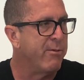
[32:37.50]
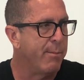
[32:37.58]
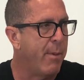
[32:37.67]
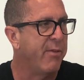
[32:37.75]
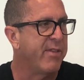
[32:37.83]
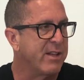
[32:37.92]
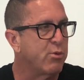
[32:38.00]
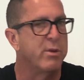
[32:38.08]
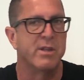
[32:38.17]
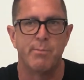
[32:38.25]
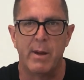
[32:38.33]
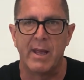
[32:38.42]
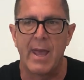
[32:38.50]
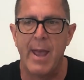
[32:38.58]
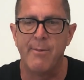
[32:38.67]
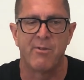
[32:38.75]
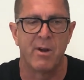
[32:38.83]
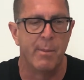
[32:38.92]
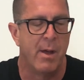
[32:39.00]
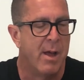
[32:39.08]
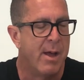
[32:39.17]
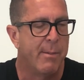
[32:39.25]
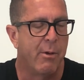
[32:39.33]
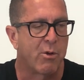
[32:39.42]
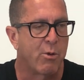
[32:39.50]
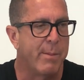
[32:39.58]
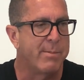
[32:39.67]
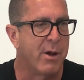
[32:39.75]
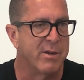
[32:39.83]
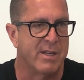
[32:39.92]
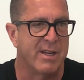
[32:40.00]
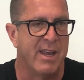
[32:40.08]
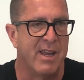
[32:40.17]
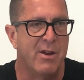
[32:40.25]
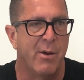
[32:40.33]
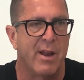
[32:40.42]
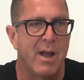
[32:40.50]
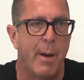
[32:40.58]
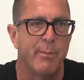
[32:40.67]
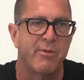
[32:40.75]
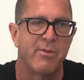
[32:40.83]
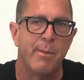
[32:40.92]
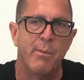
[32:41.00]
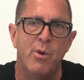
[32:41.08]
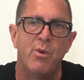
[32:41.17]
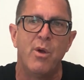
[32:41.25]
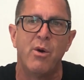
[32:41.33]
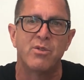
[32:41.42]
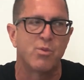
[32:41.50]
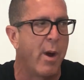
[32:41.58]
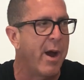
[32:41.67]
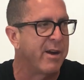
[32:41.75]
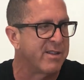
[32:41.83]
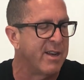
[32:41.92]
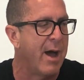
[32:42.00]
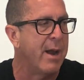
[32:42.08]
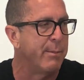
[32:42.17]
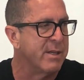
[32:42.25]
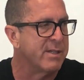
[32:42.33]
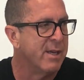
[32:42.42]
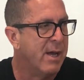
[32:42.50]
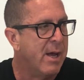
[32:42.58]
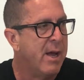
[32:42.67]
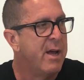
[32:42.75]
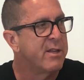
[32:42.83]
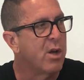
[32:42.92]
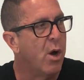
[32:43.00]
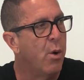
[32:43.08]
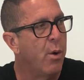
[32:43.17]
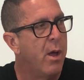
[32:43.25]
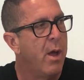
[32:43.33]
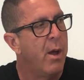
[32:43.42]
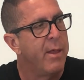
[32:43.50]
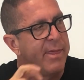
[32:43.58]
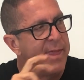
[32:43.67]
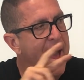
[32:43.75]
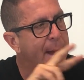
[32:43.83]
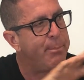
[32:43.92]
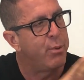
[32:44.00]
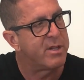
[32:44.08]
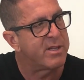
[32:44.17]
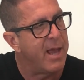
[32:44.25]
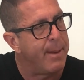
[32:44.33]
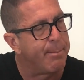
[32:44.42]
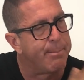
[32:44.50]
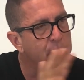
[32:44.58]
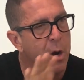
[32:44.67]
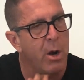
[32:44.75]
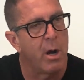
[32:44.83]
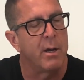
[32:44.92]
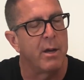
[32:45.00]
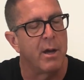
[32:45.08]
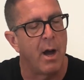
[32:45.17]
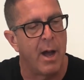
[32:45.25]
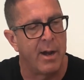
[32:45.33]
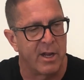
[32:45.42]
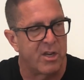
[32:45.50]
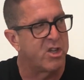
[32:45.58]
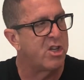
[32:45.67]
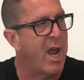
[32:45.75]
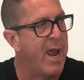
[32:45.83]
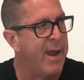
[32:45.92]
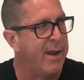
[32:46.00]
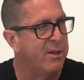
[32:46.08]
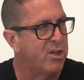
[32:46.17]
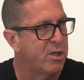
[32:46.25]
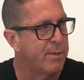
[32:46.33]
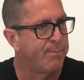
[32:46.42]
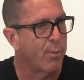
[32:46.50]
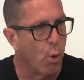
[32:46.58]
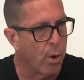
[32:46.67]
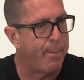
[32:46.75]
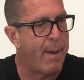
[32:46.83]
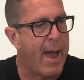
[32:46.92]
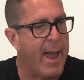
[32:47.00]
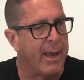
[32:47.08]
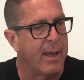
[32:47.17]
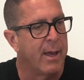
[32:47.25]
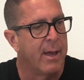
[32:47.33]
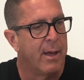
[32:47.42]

month. That's where this money came from. But with cryptos, it comes from who knows where. It's anonymous. So that puts a burden on an exchange or a bank.